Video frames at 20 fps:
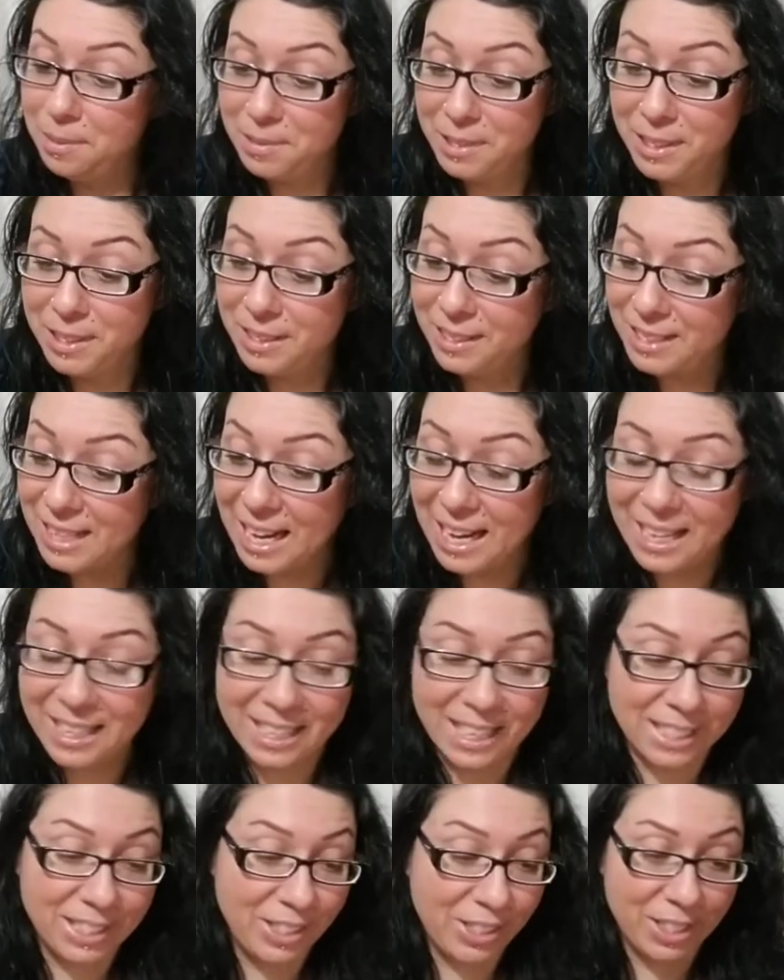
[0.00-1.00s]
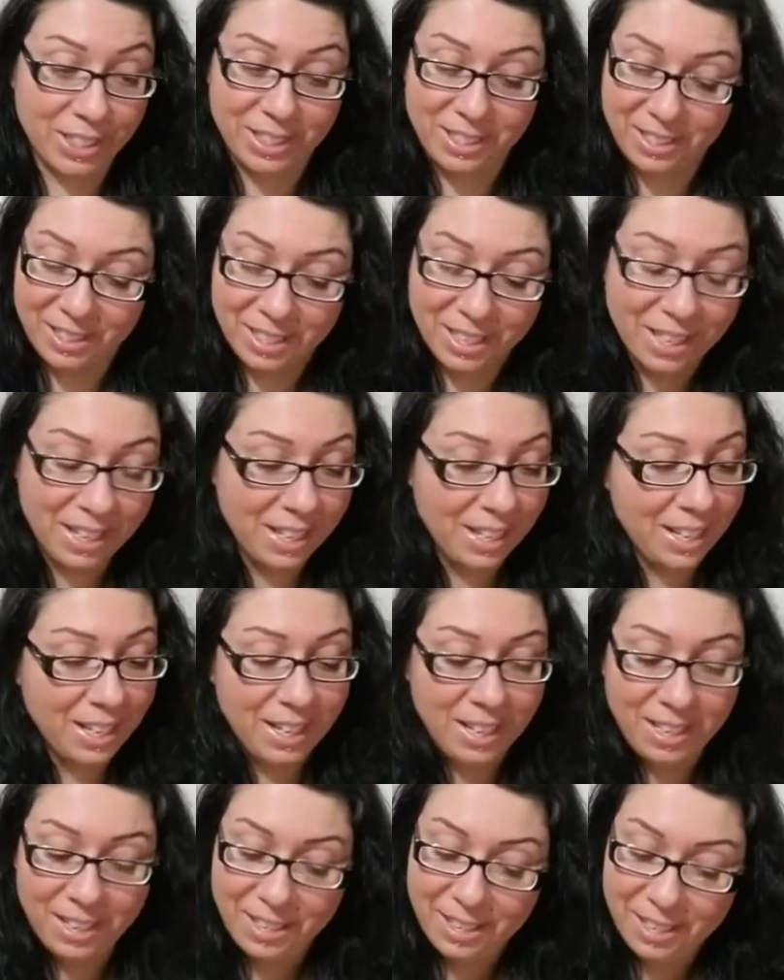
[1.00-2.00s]
just saying, that's just,
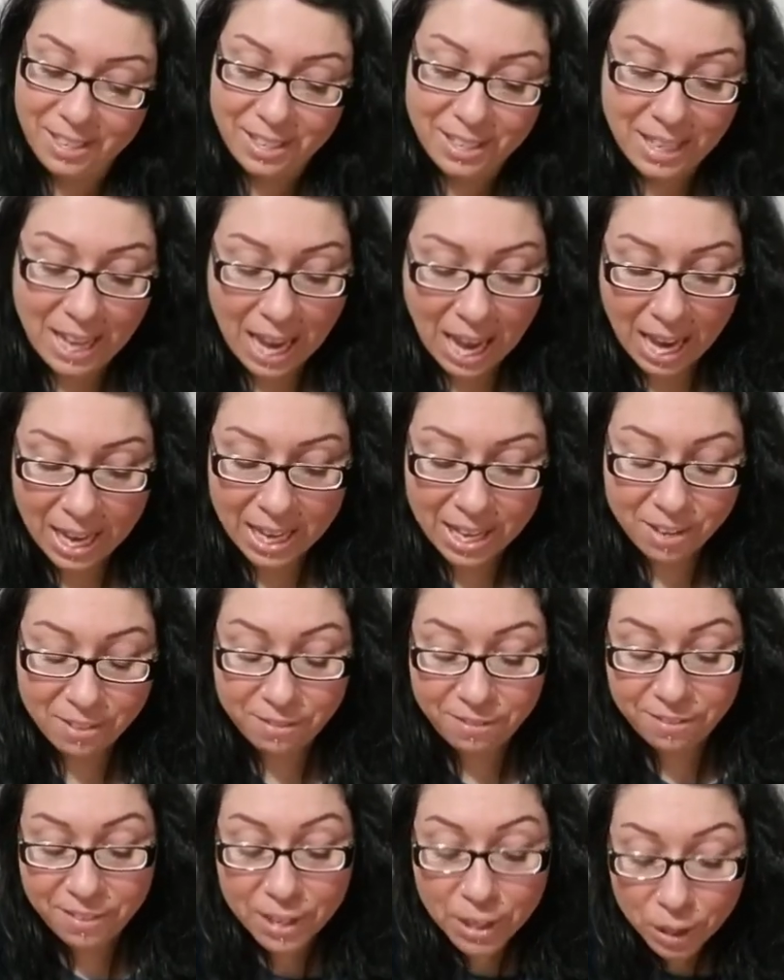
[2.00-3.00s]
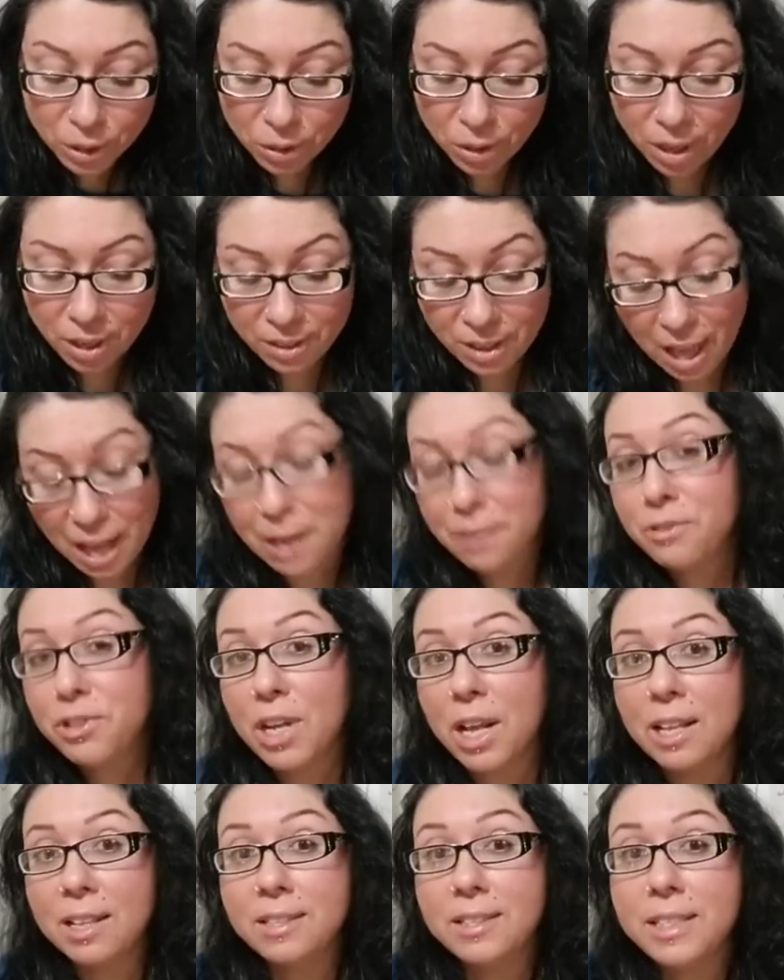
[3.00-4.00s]
I can feel a lot of
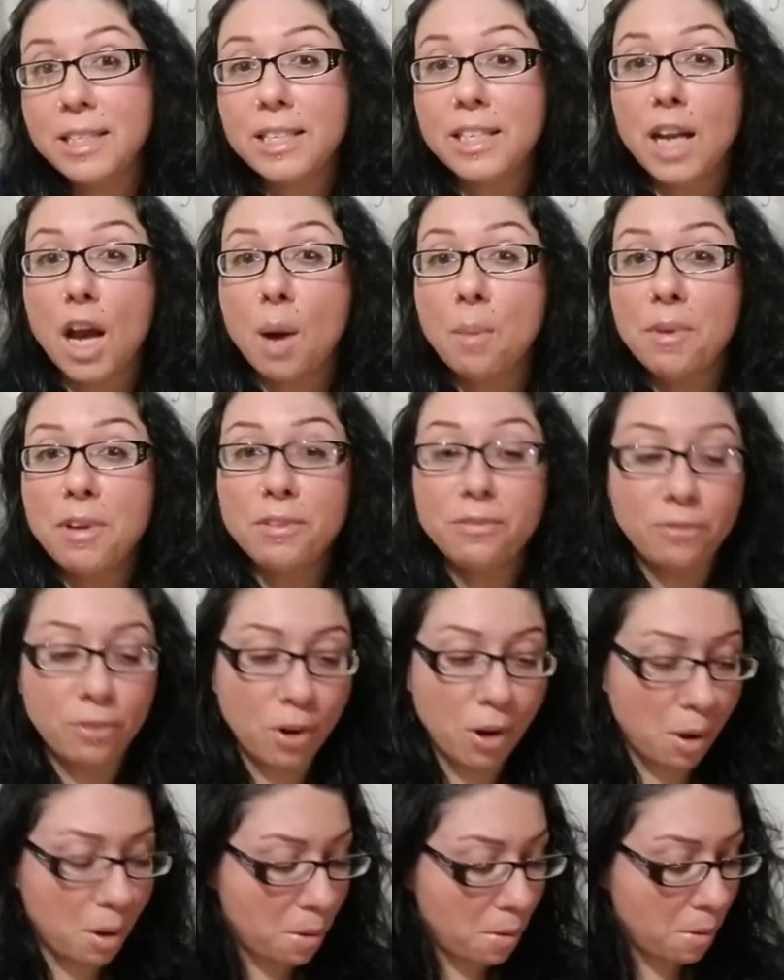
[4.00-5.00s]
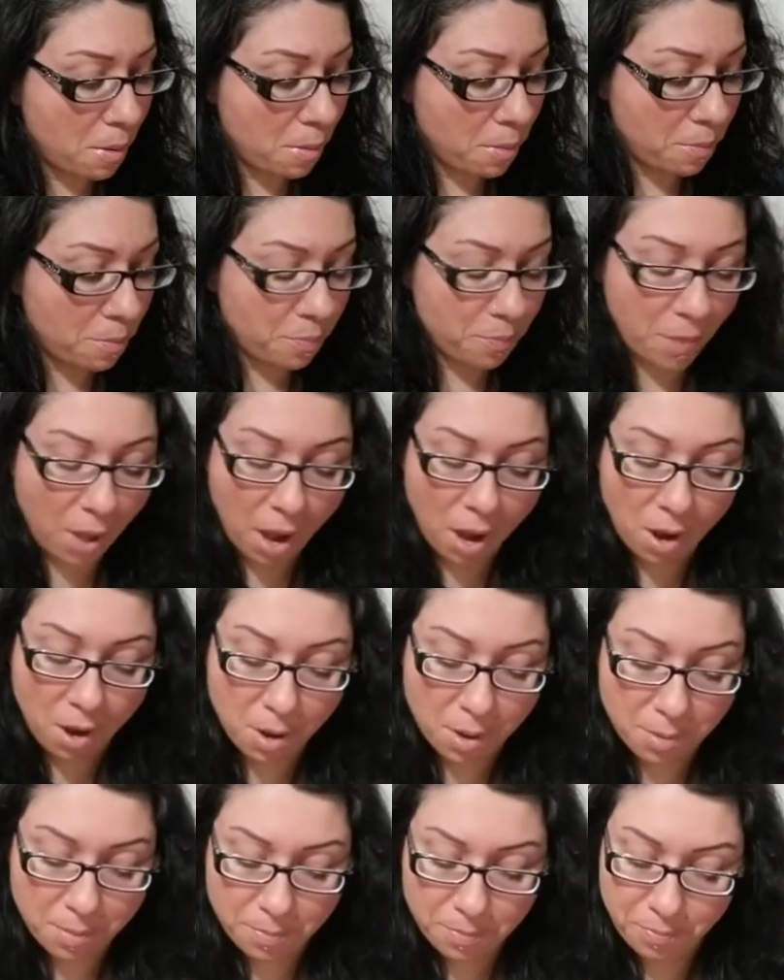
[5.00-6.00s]
jealousy coming from
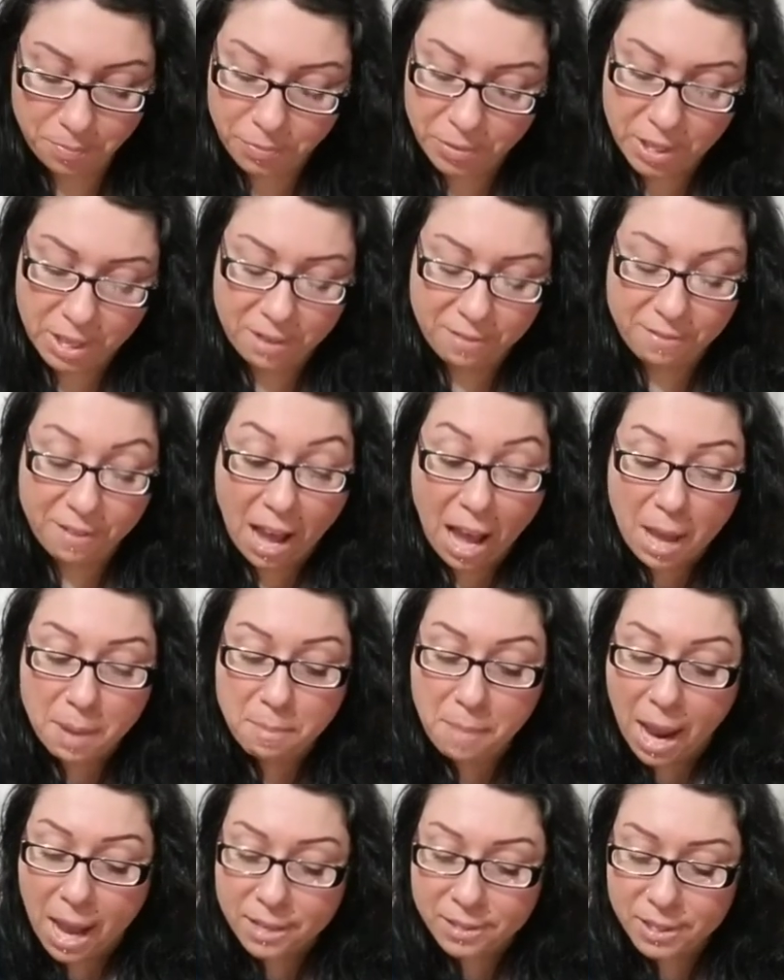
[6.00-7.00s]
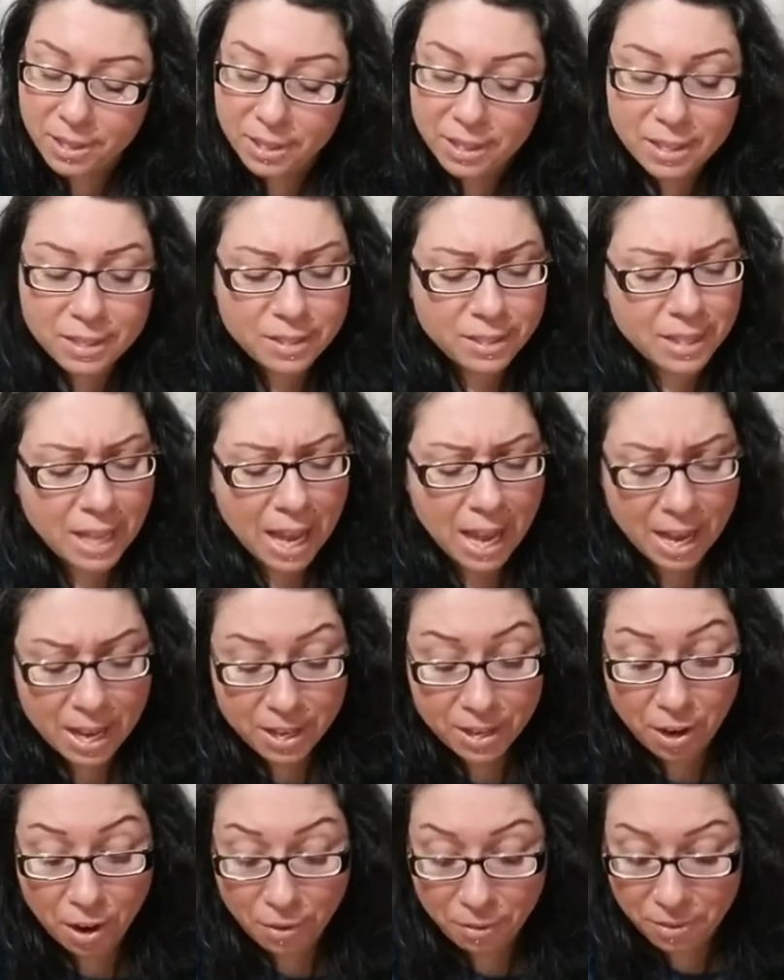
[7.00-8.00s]
the divine masculine
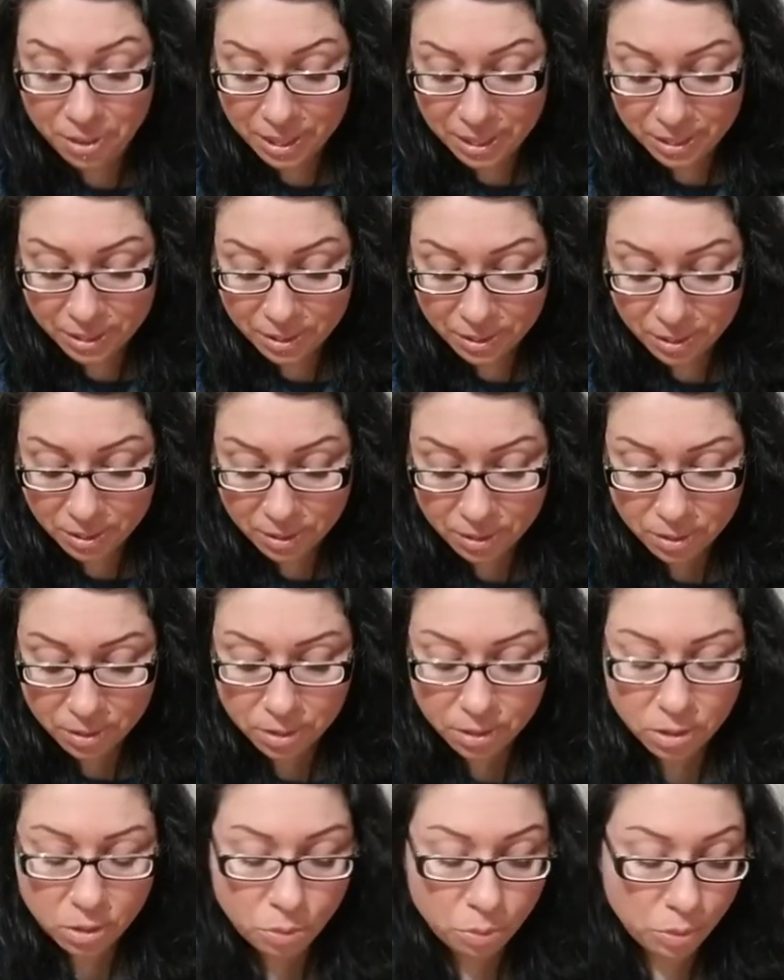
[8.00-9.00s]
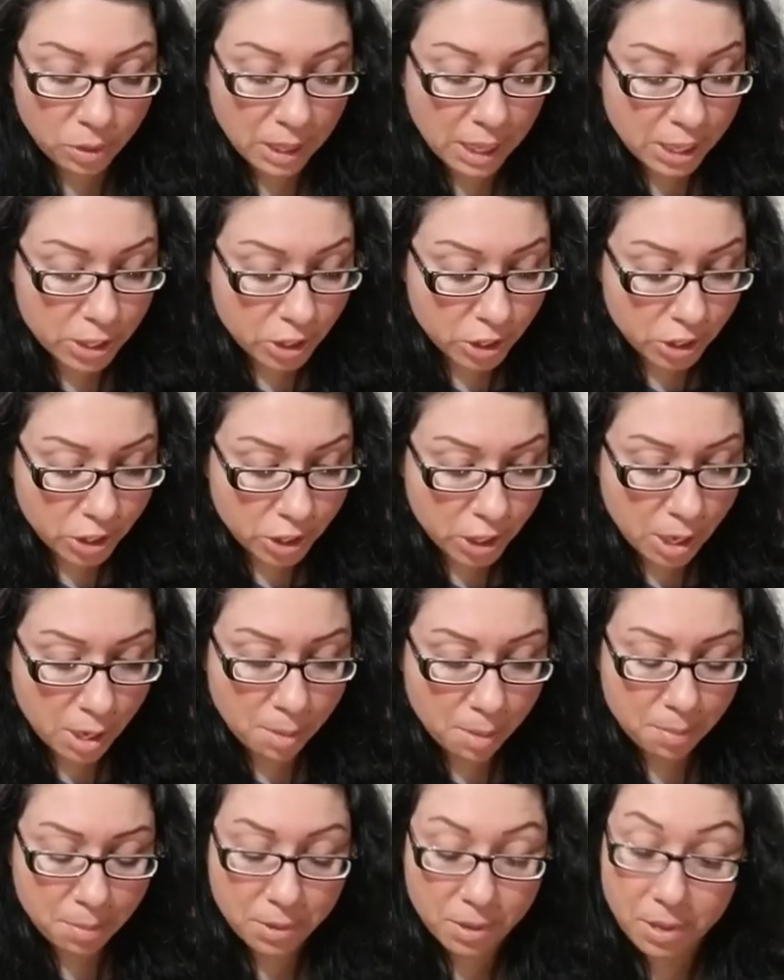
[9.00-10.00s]
side of this
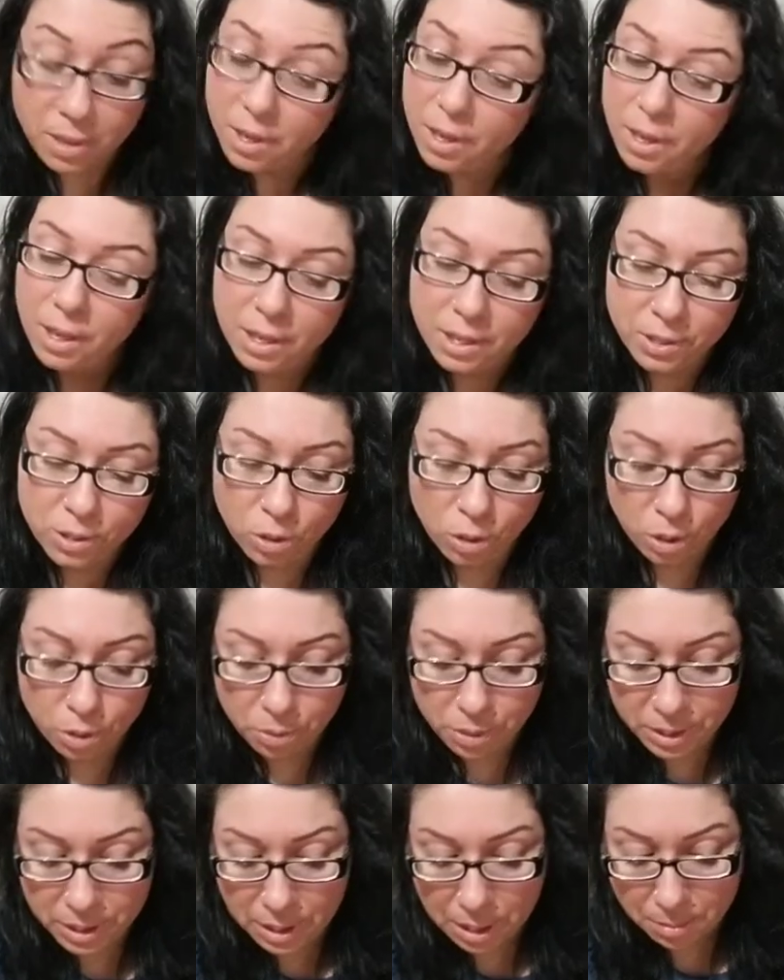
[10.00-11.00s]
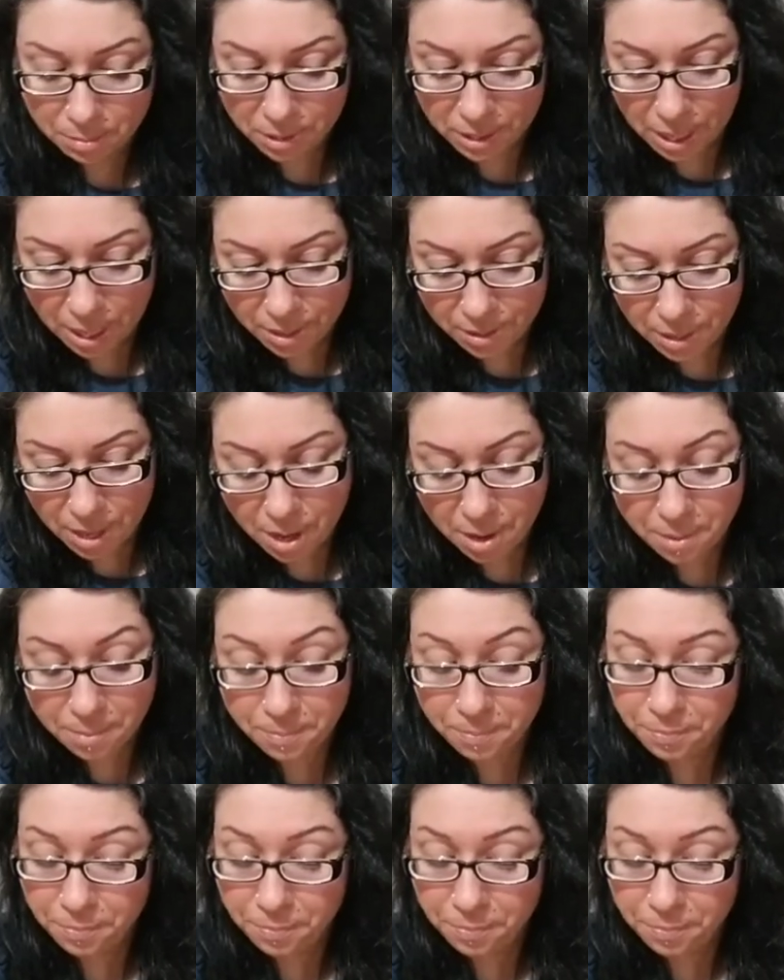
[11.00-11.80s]
relationship. It's the only reason I'm saying that.